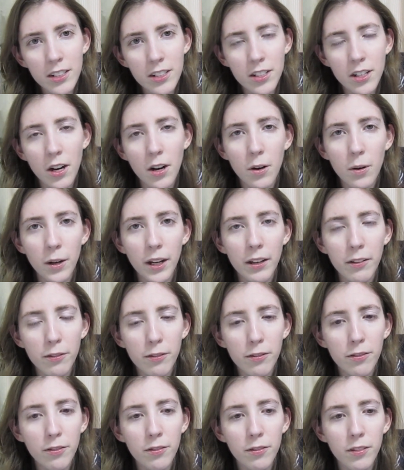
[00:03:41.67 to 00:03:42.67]
So
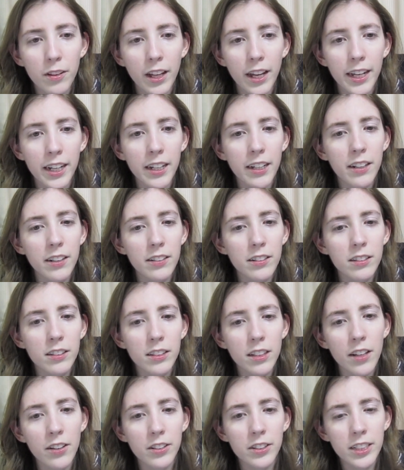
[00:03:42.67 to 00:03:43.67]
if, like,
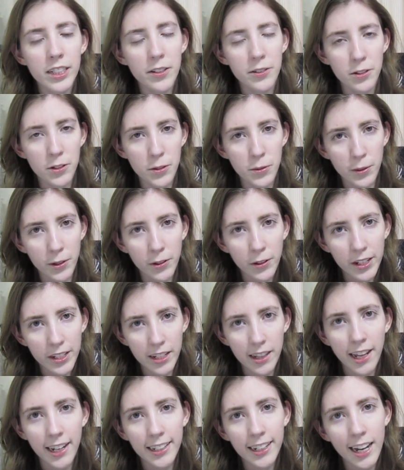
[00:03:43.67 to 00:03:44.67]
the other teachers who are going
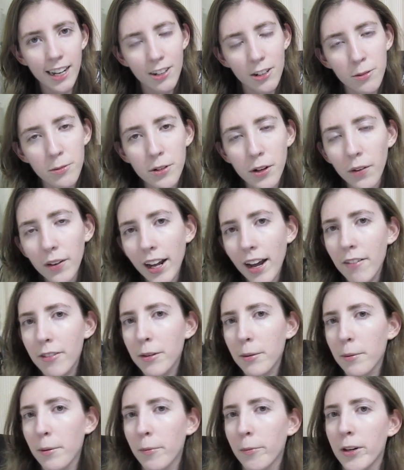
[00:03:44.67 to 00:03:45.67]
to that classroom don't have
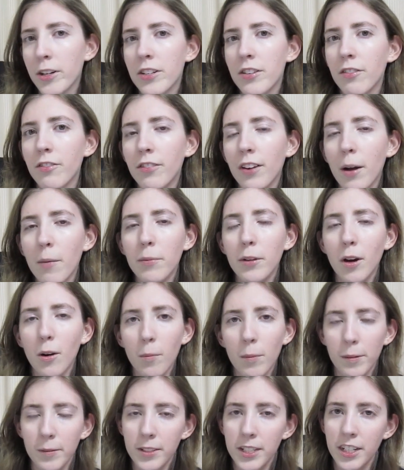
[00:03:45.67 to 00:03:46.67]
the permission from the
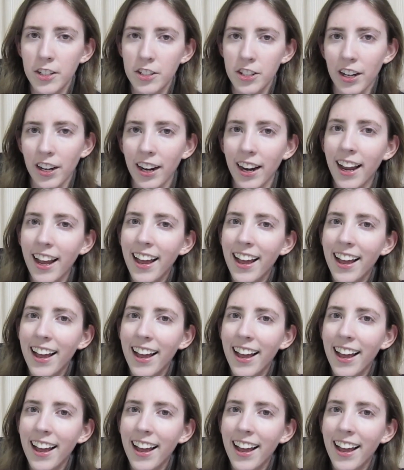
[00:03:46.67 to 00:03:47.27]
homeroom teacher,